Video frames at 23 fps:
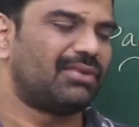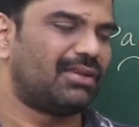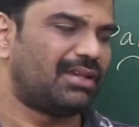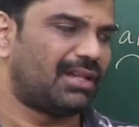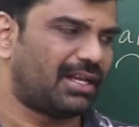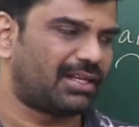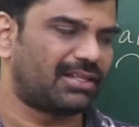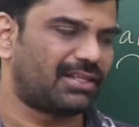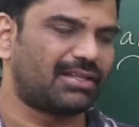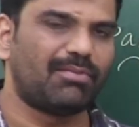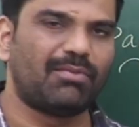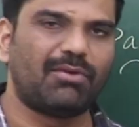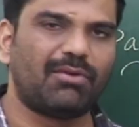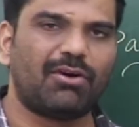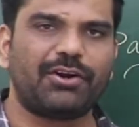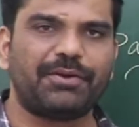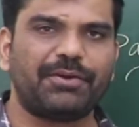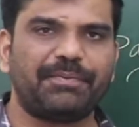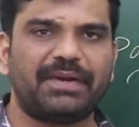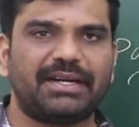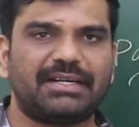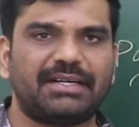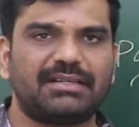like the
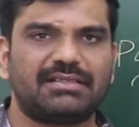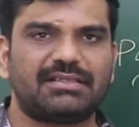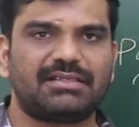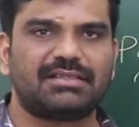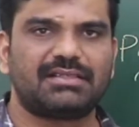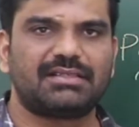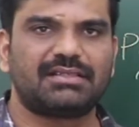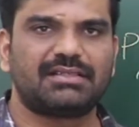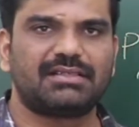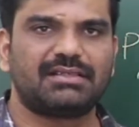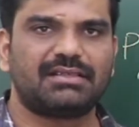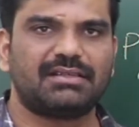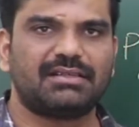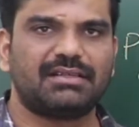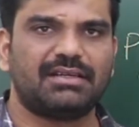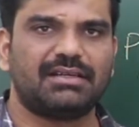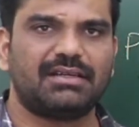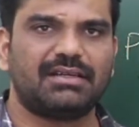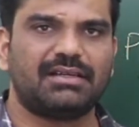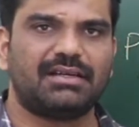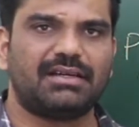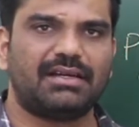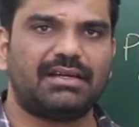monuments
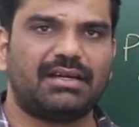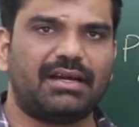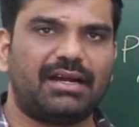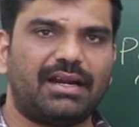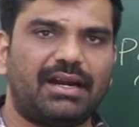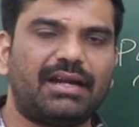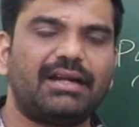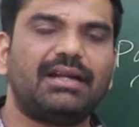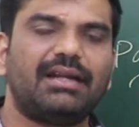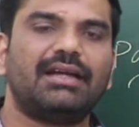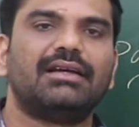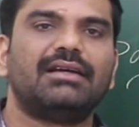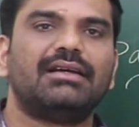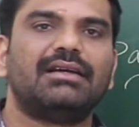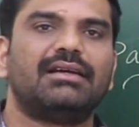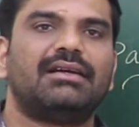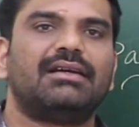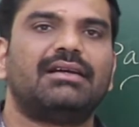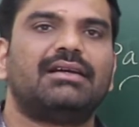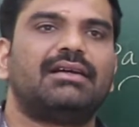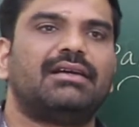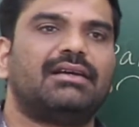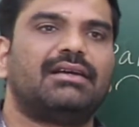and
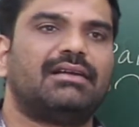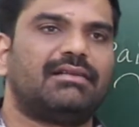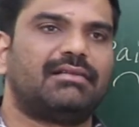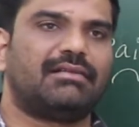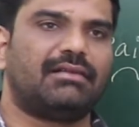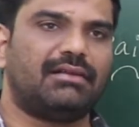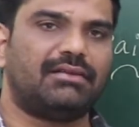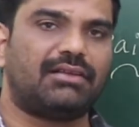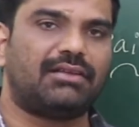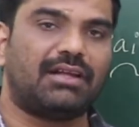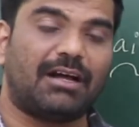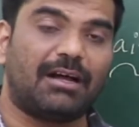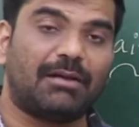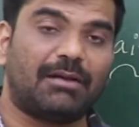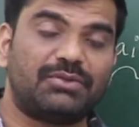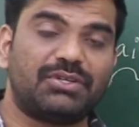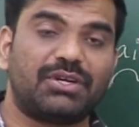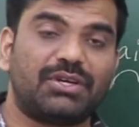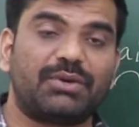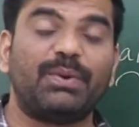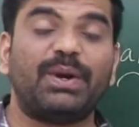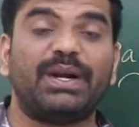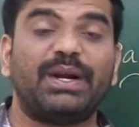the
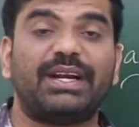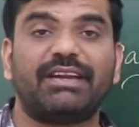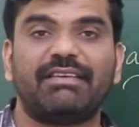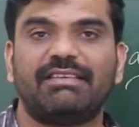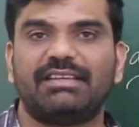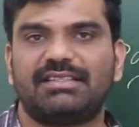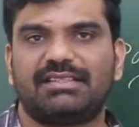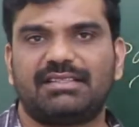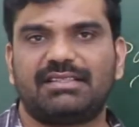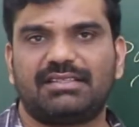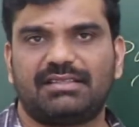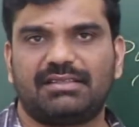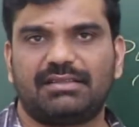observatories.